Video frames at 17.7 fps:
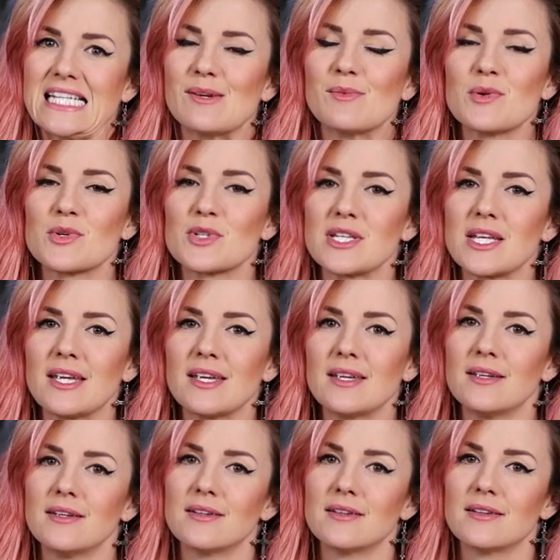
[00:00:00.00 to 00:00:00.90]
We'll
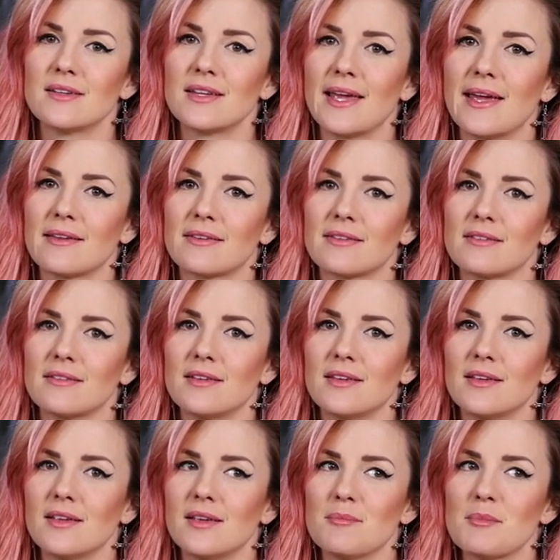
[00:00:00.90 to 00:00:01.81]
see. Yes.
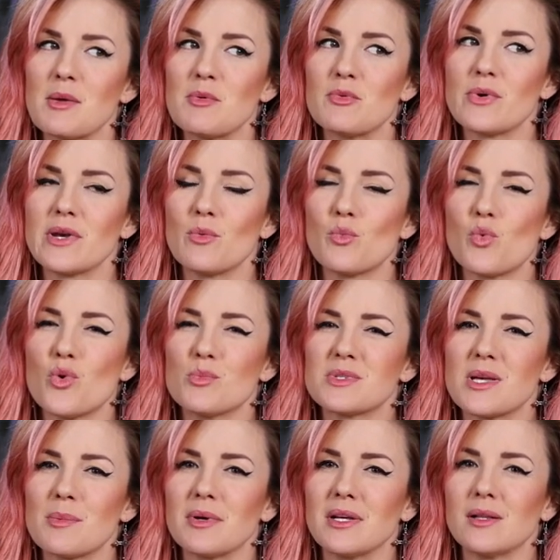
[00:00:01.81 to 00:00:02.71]
Maybe when it
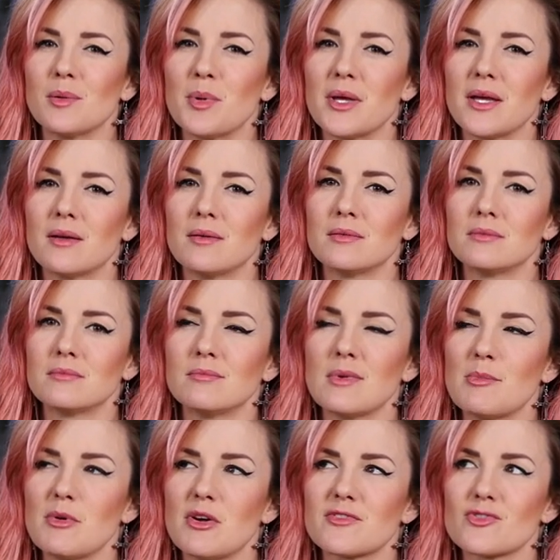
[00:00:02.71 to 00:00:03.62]
warms up a little bit,
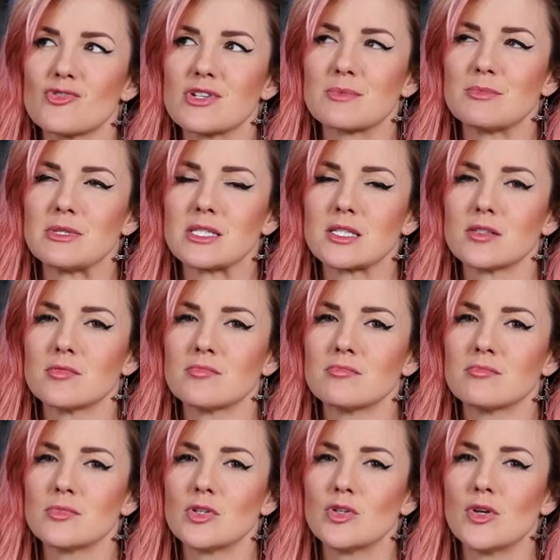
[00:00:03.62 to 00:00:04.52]
maybe after Christmas,
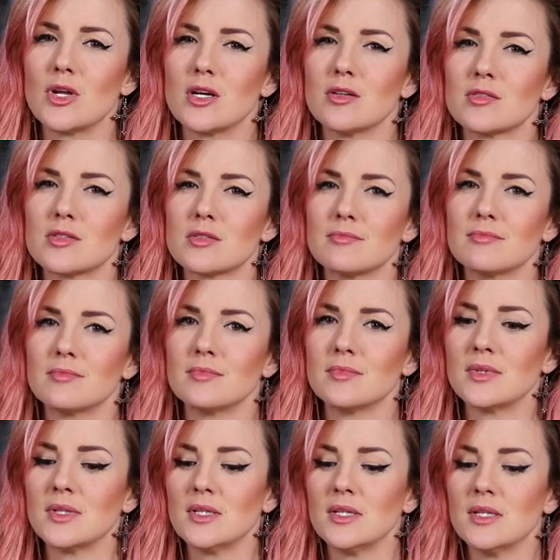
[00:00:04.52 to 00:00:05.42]
who knows.
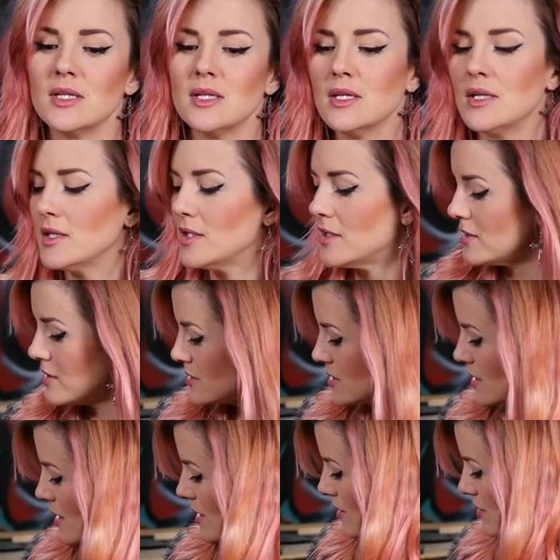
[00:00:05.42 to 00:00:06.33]

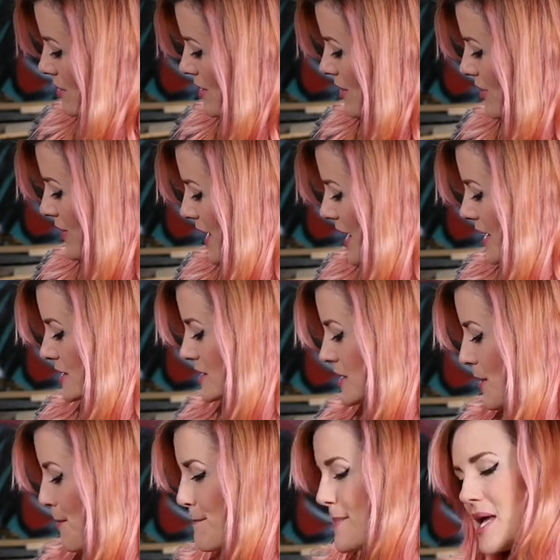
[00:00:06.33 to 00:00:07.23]
So
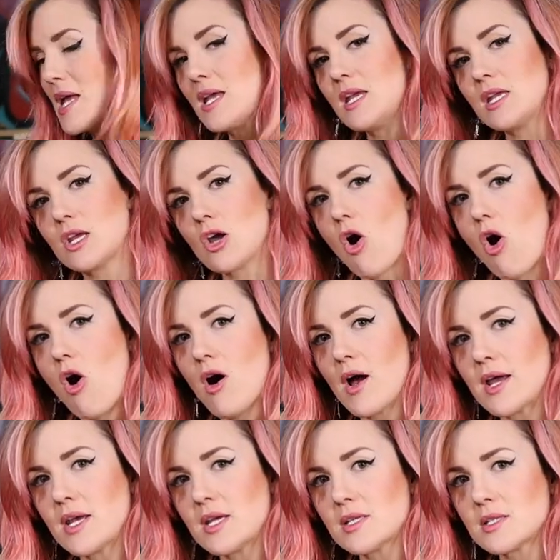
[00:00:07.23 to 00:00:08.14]
that's me,
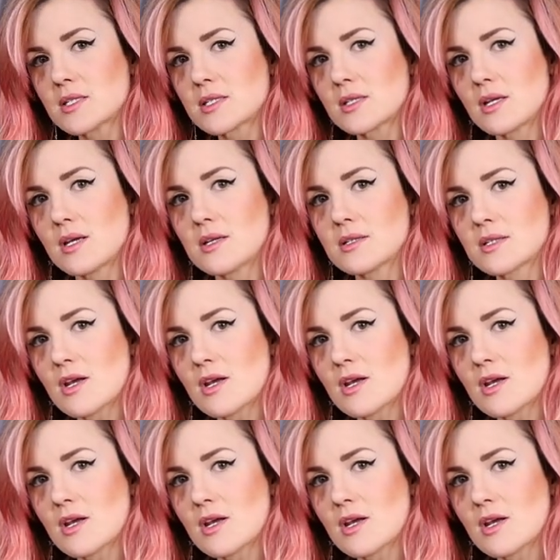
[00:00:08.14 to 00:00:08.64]
guys.